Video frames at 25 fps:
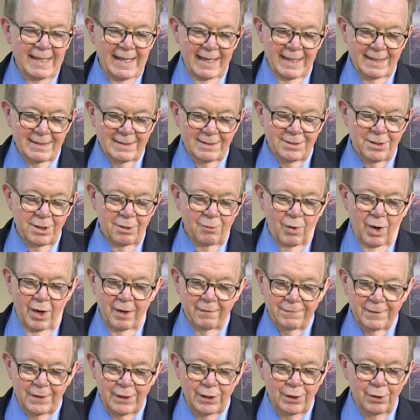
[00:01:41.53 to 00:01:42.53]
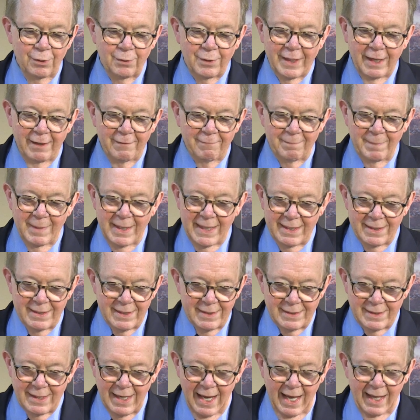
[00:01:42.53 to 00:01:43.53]
And so often you give me
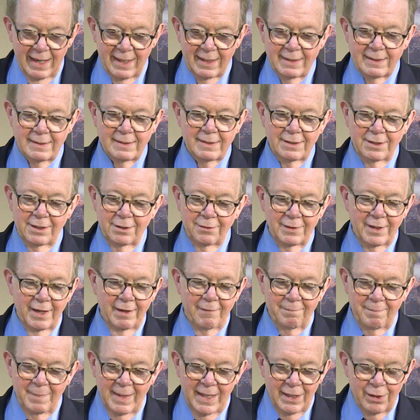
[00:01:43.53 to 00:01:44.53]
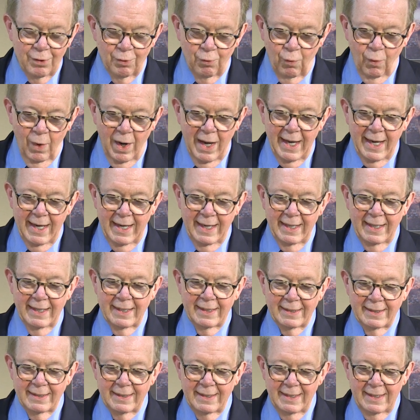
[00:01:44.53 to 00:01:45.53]
the talent, you give me the way
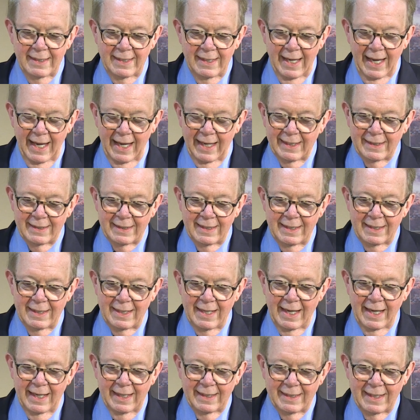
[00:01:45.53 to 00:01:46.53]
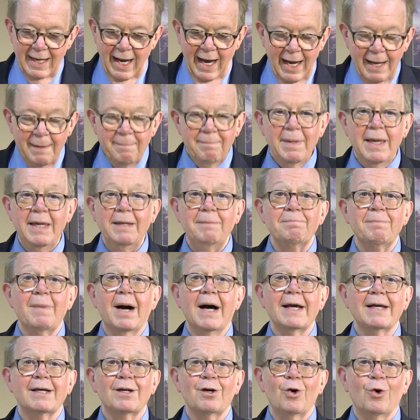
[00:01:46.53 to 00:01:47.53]
and and and I meet
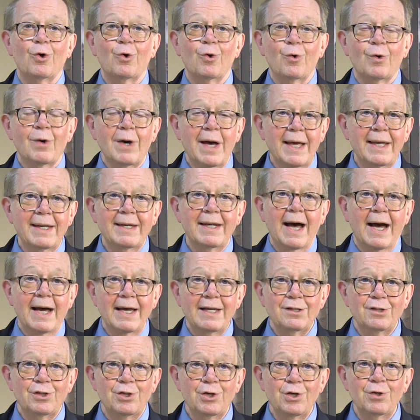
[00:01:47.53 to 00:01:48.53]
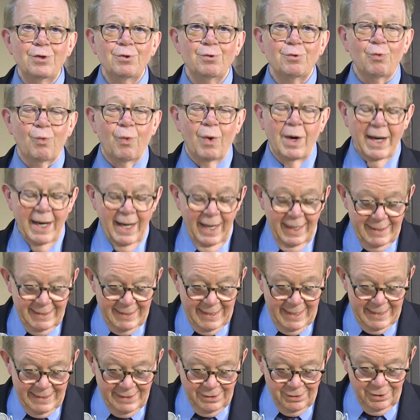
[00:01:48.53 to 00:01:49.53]
my goal and I do what I
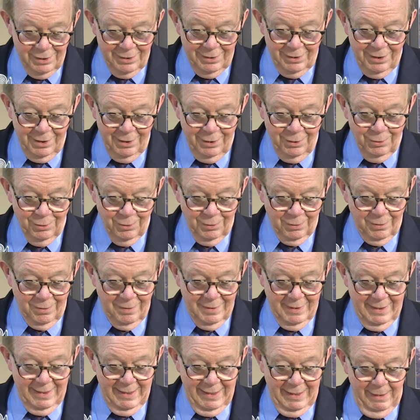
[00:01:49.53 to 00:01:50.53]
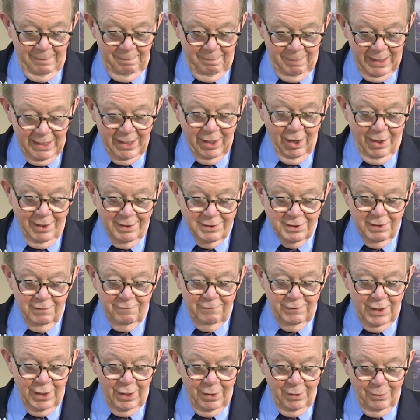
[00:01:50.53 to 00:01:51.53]
need to do because
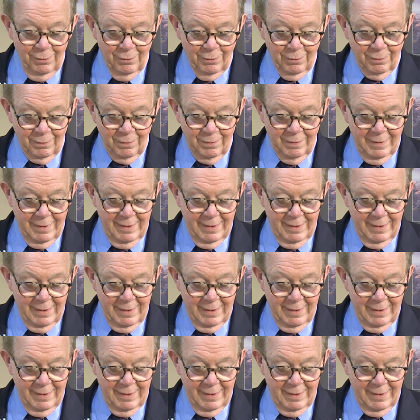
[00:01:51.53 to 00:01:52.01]
of you.